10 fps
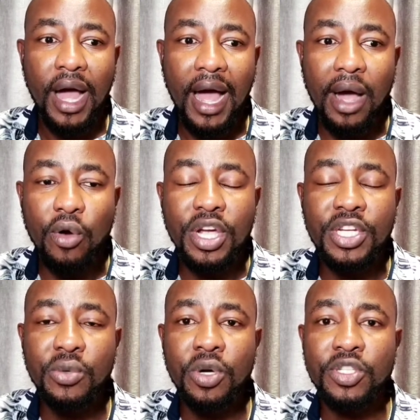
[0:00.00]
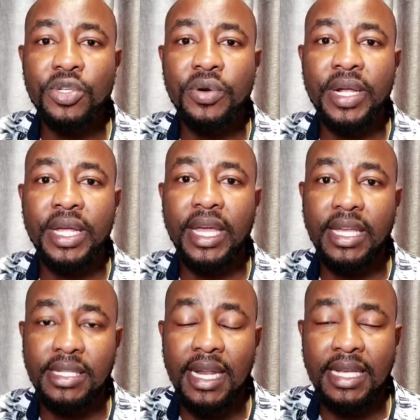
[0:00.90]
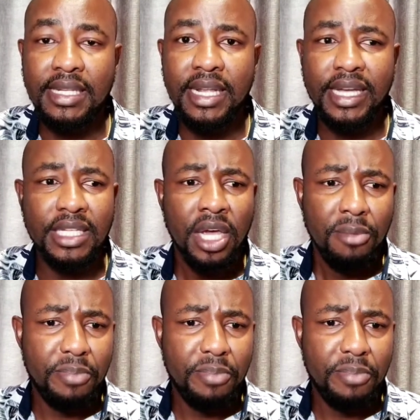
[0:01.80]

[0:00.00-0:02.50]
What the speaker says: how it was during his last days.